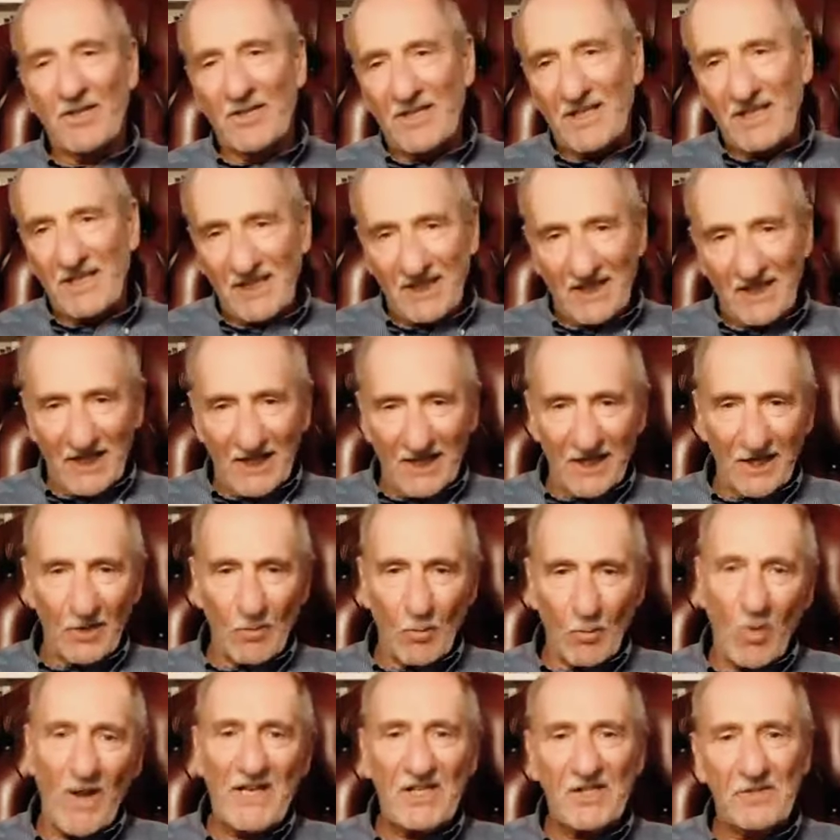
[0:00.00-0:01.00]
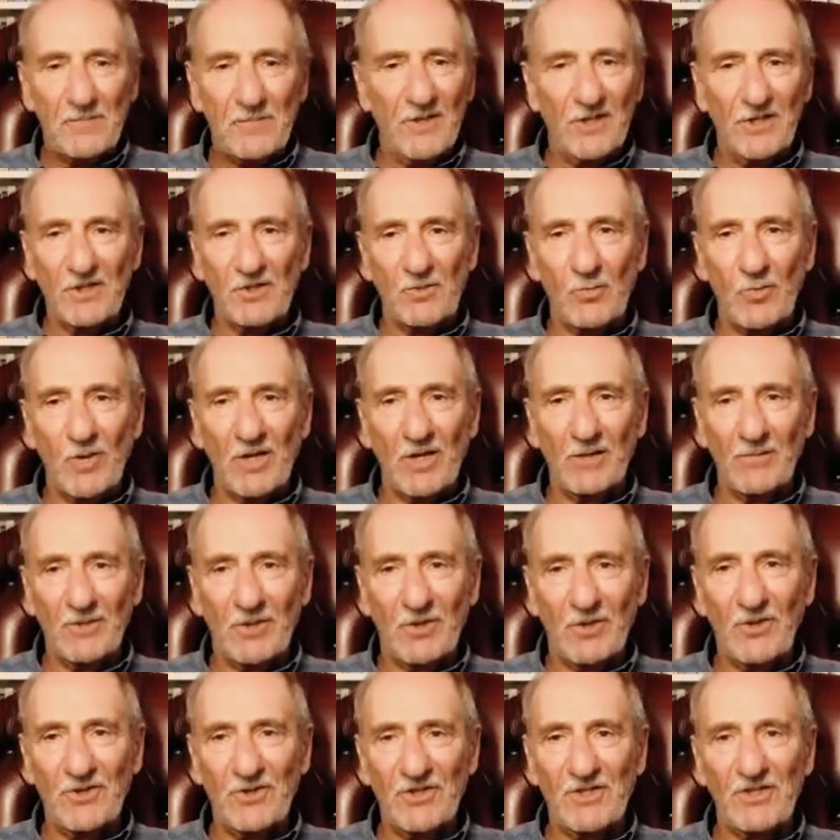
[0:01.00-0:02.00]
the waste bin as well,
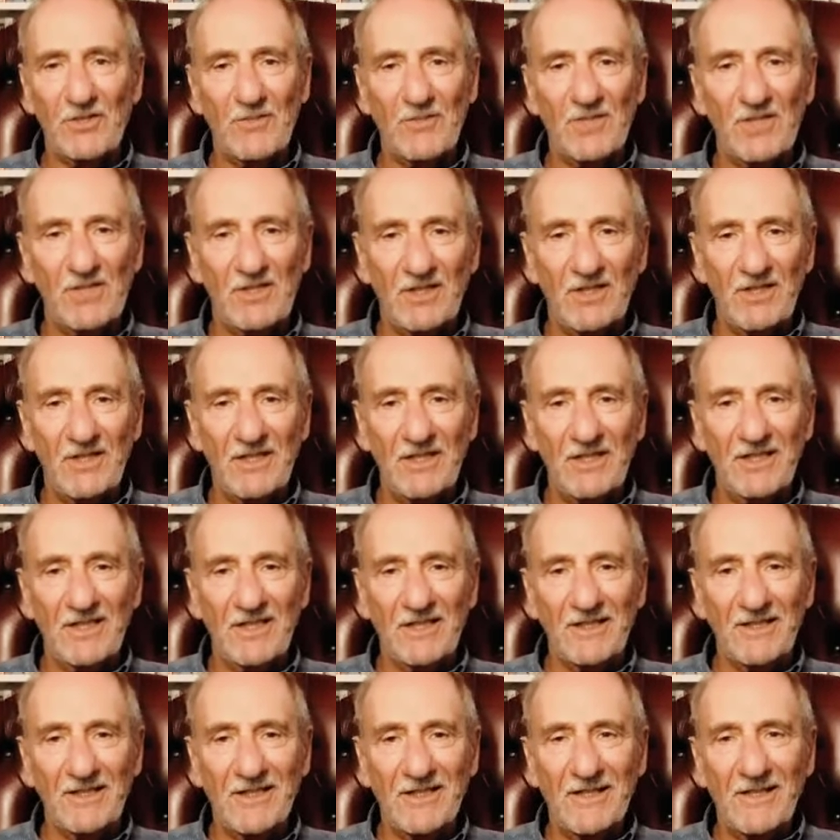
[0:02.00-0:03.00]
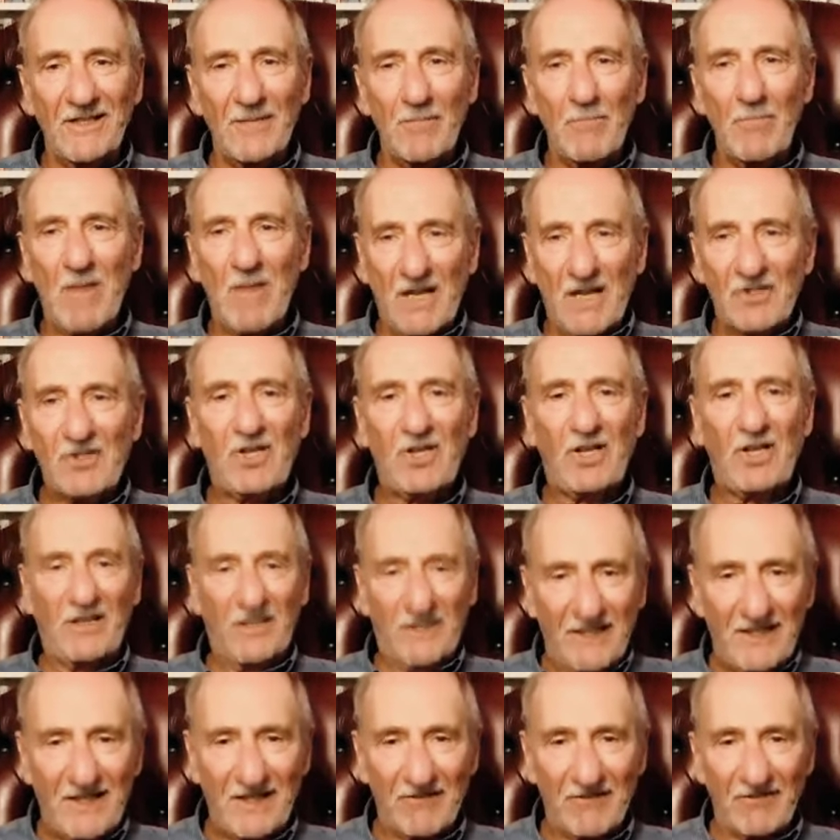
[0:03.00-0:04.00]
because it's misleading. Much
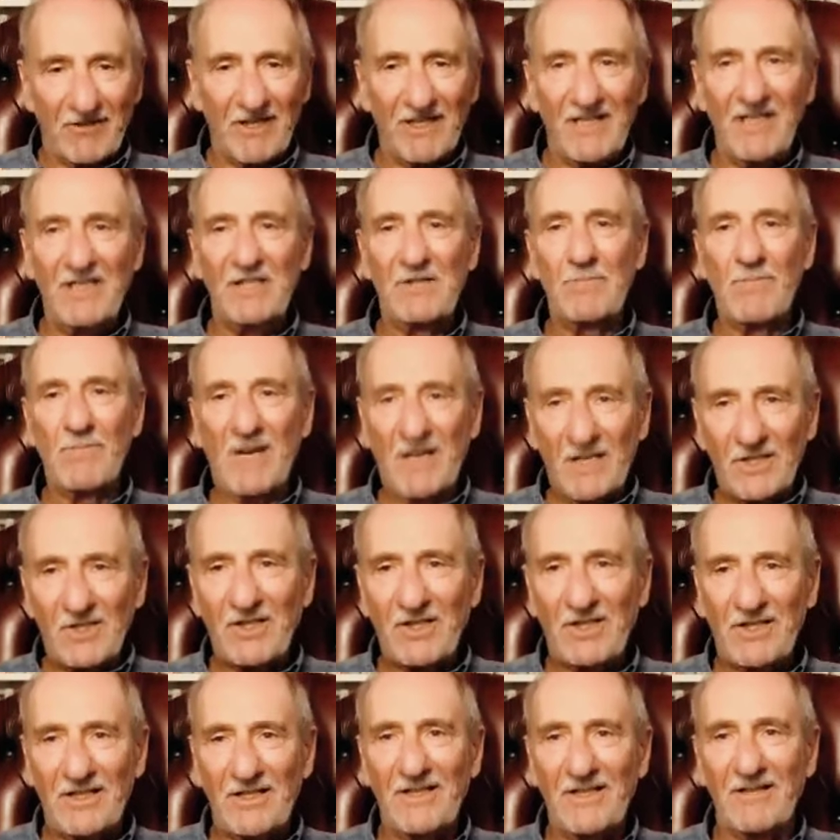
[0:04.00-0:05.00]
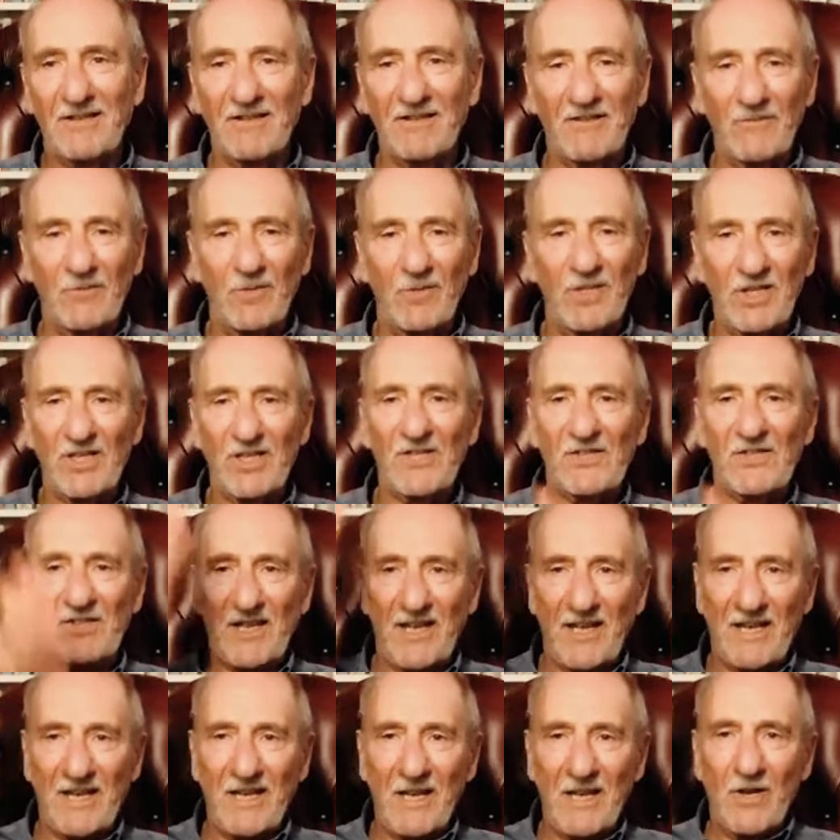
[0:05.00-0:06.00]
clearer. It's much clearer if we just
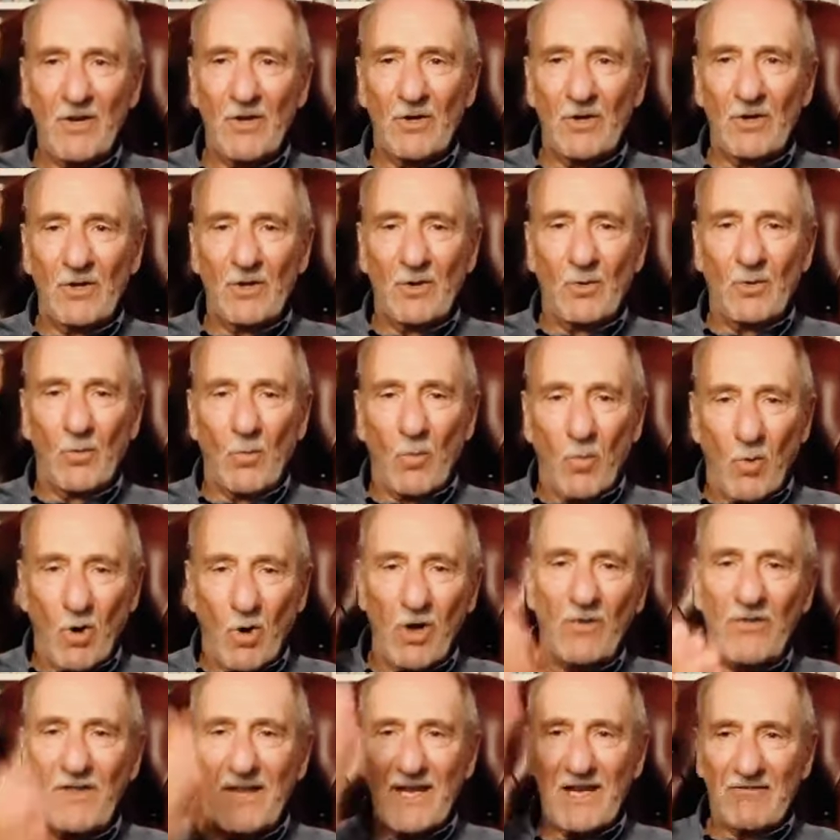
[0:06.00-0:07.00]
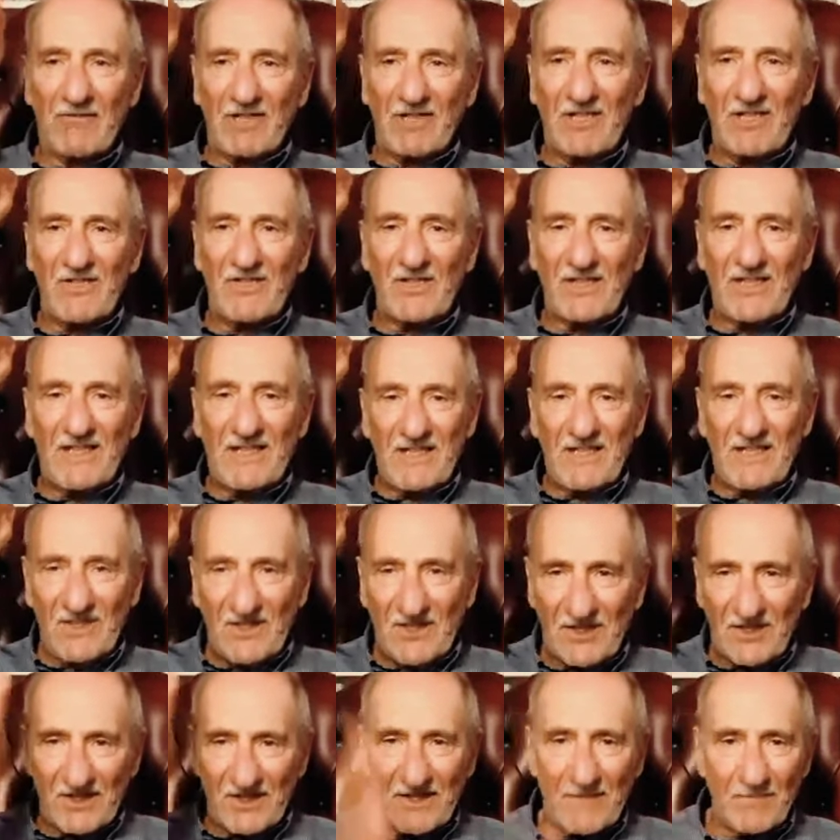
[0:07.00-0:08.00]
say what there is
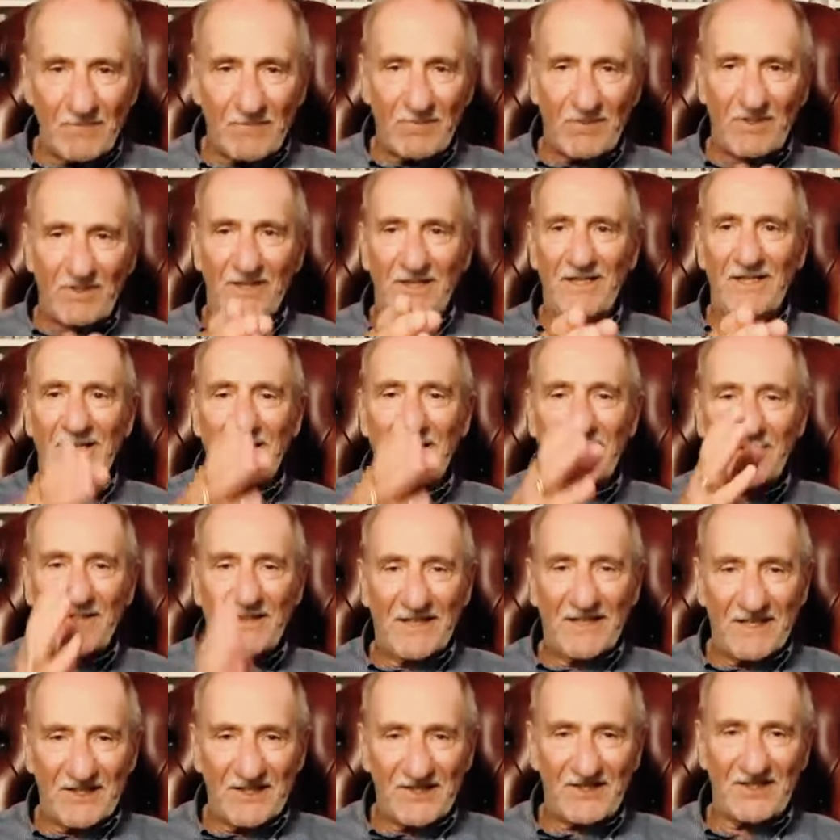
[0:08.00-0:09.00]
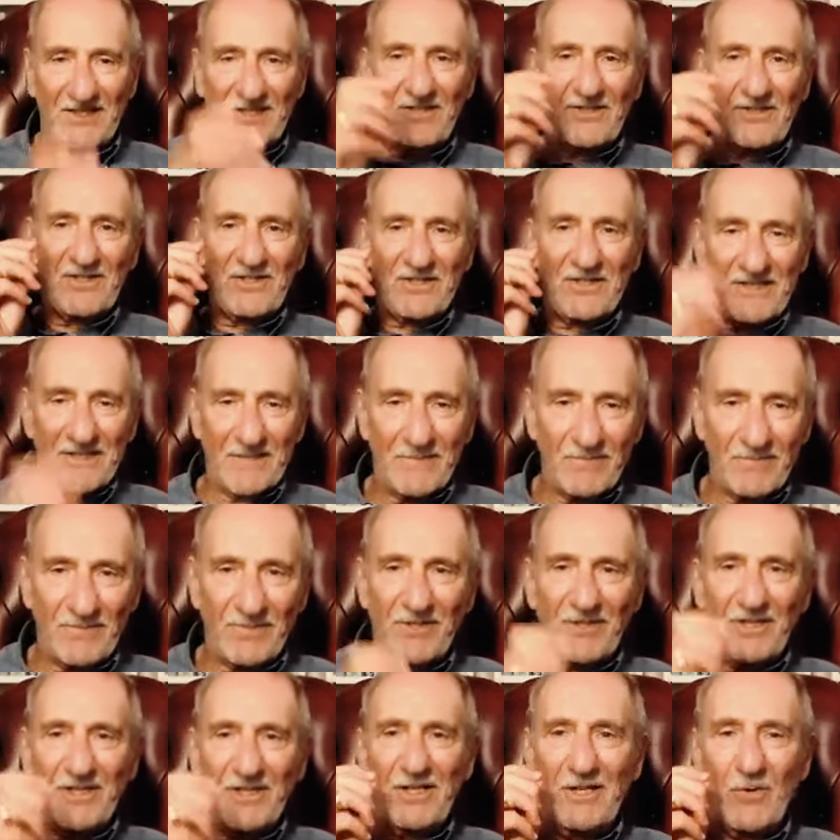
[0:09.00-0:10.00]
simply this. It's
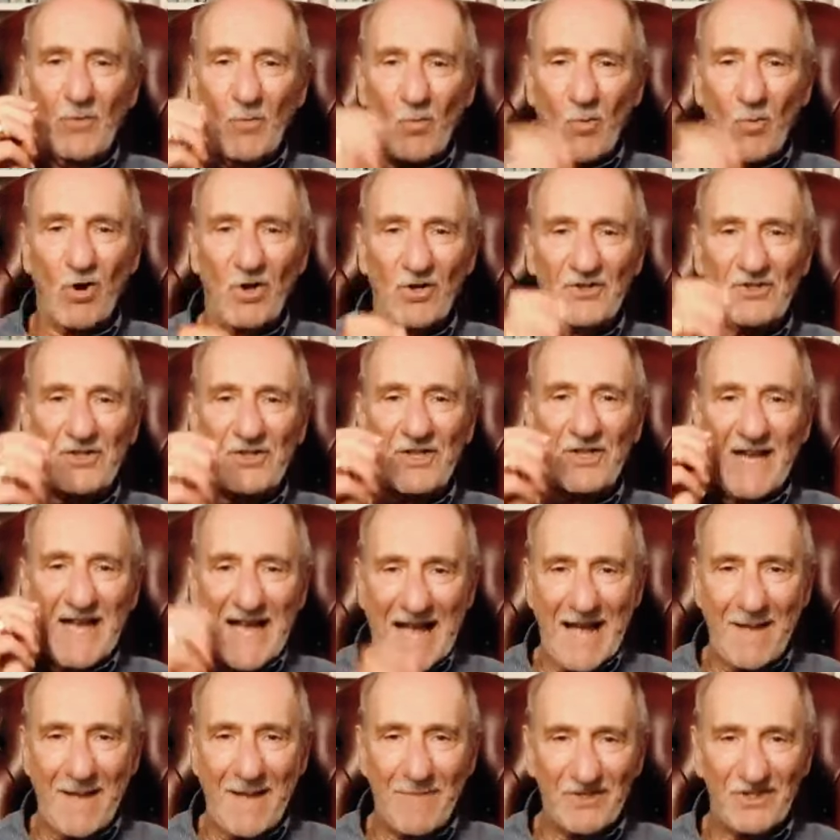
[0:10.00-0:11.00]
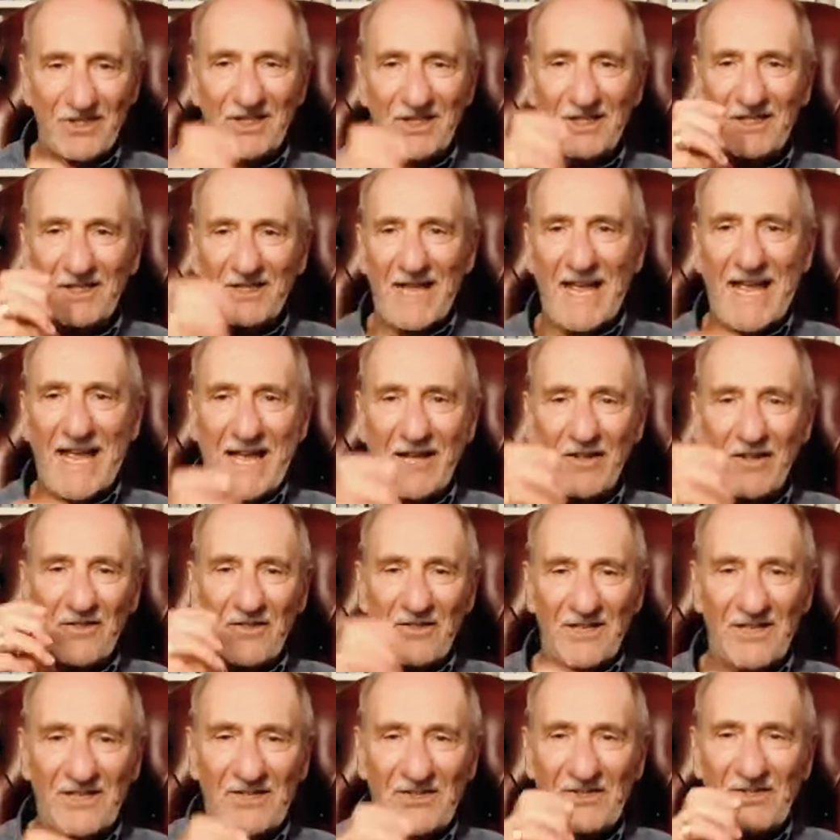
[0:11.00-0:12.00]
simply what's happening now.
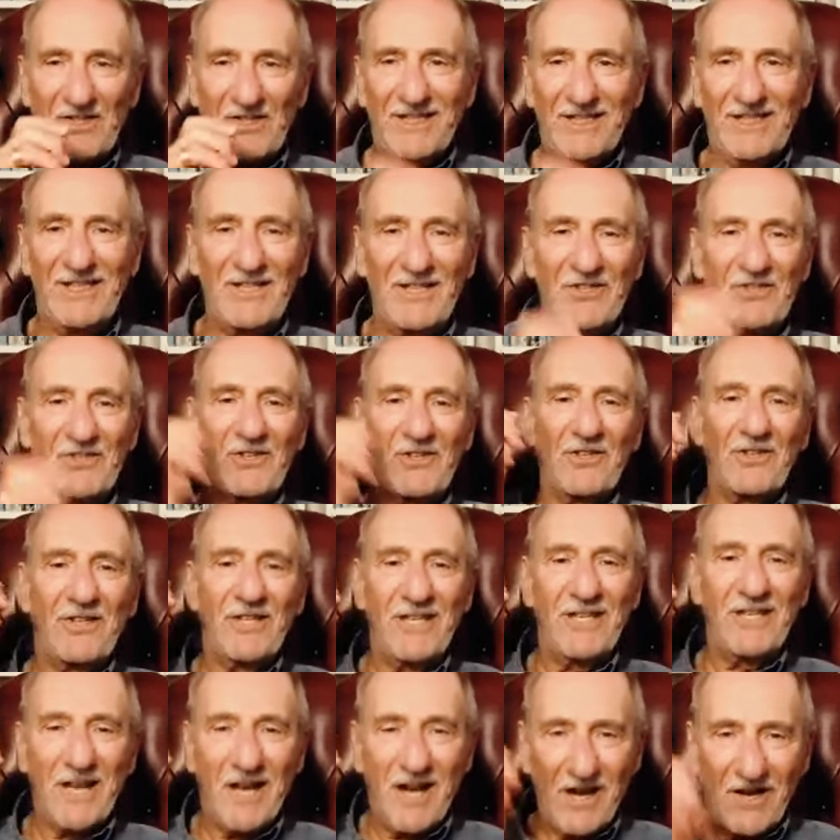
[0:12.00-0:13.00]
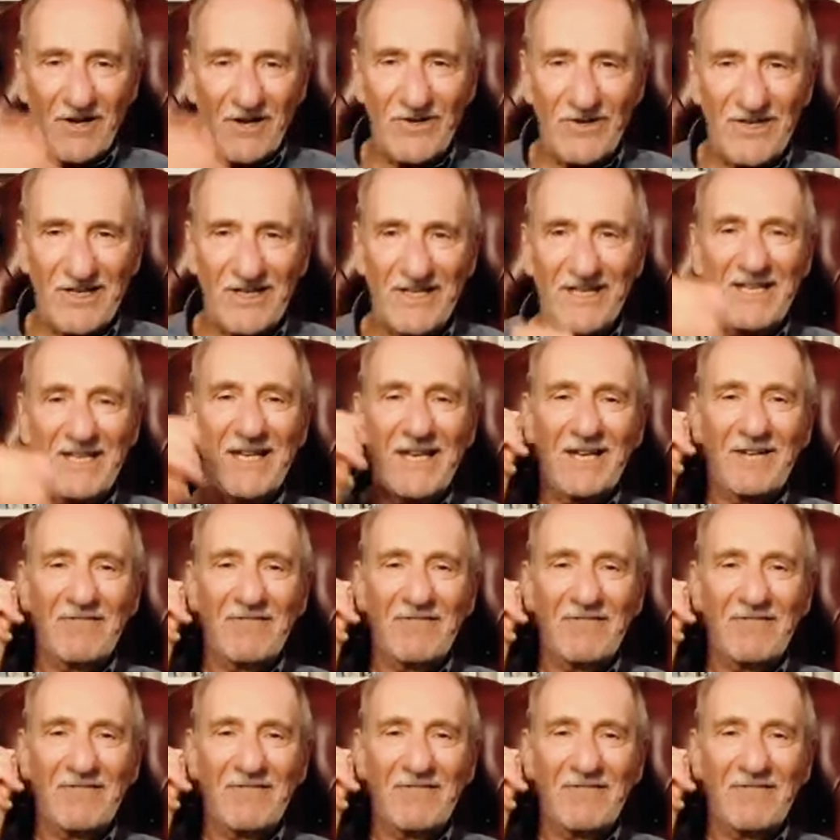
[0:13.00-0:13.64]
This is the only